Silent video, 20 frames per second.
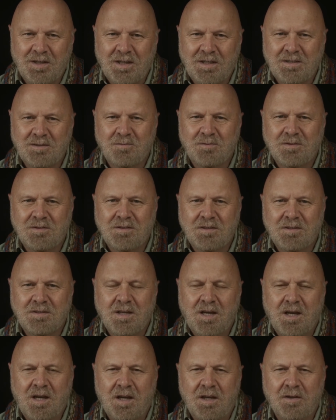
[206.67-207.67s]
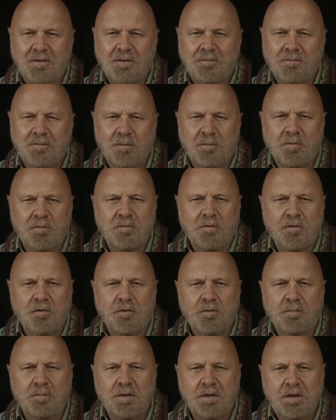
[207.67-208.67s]
as it was designed from the
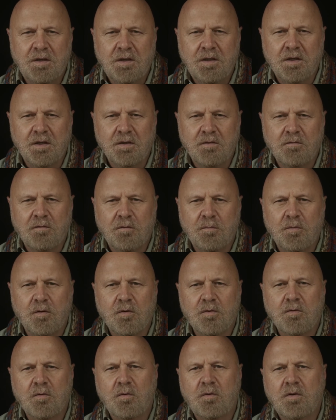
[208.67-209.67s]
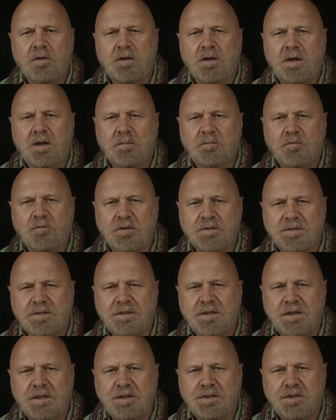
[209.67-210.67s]
very beginning for both online
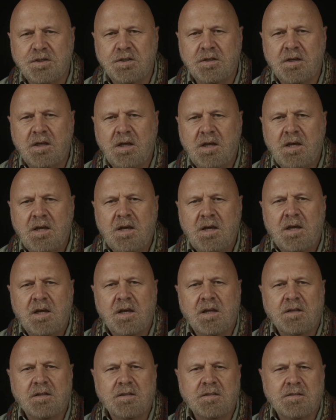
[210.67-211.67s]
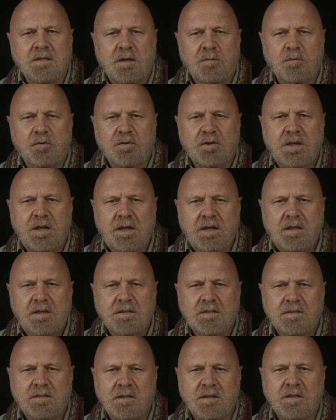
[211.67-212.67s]
presentation and to
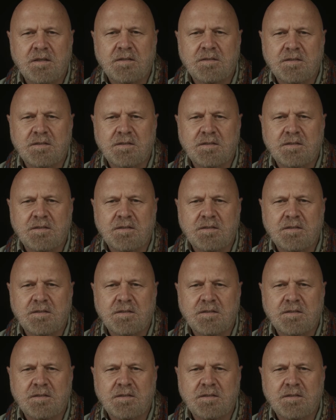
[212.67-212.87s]
simultaneously